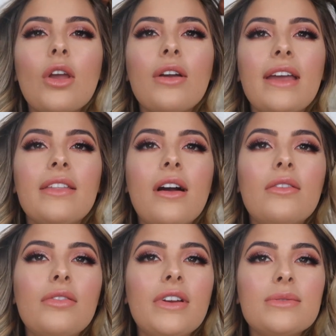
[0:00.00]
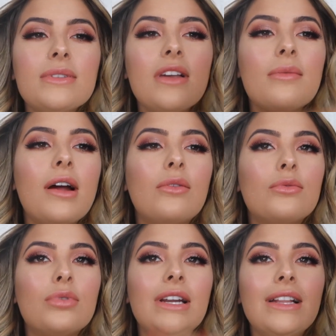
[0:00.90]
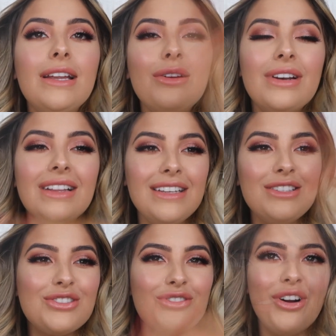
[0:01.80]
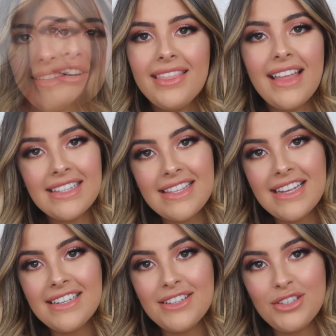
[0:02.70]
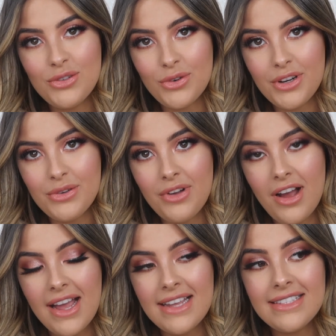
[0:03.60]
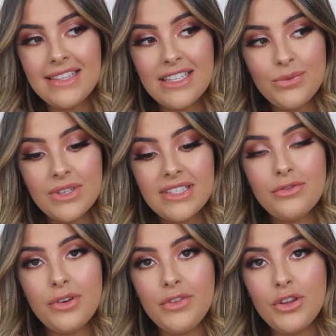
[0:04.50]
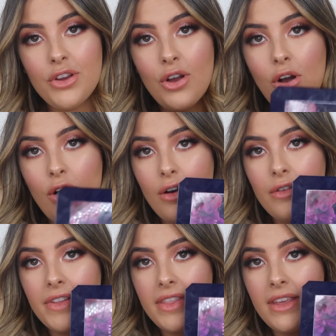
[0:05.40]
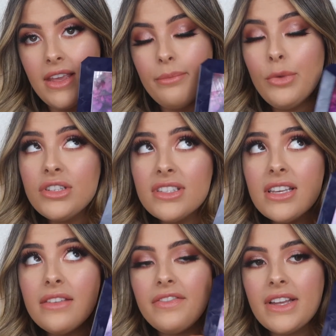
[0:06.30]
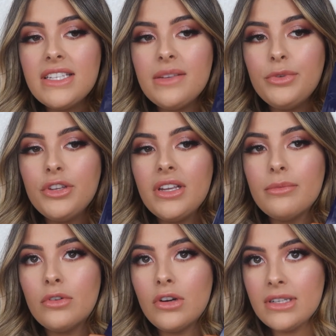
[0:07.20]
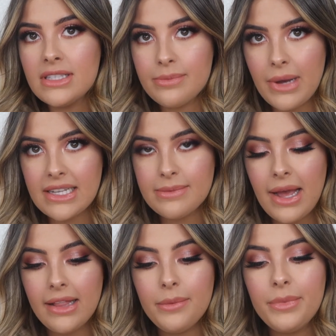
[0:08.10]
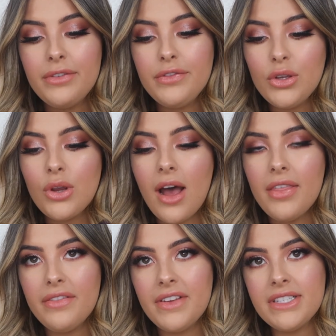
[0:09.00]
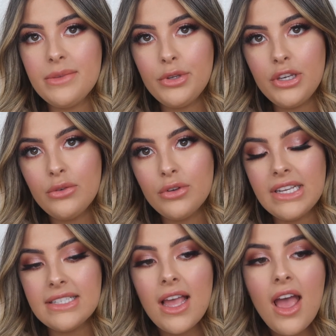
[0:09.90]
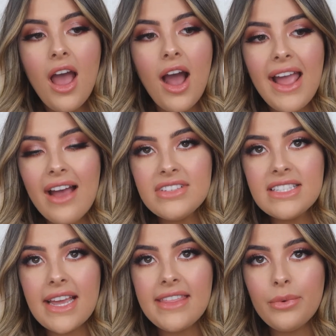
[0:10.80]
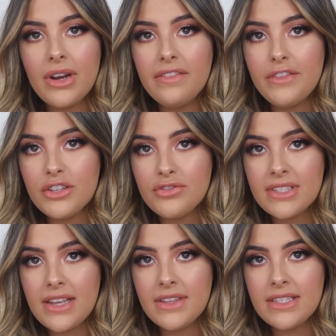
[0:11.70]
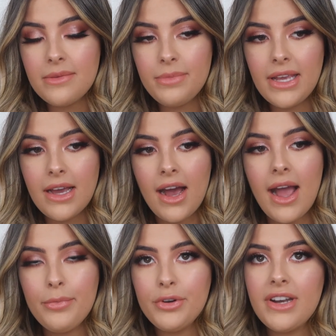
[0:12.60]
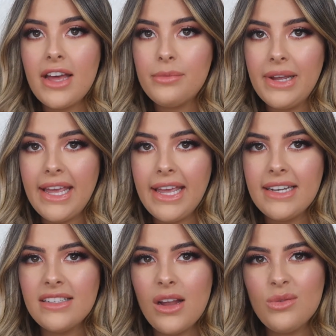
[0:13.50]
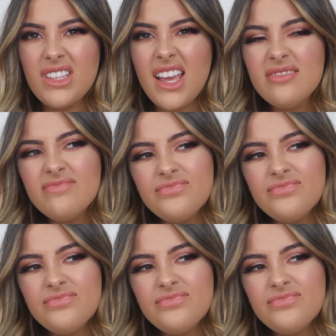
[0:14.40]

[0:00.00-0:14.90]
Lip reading: Okay, the CRxx ones come out really strong. That's the end of the tutorial, guys. This was the review of the mostly Fenty Beauty Moroccan Spice palette, but a few other Fenty Beauty goodies. I have to say that when I first received this in PR, I put it out in my hand and I was like,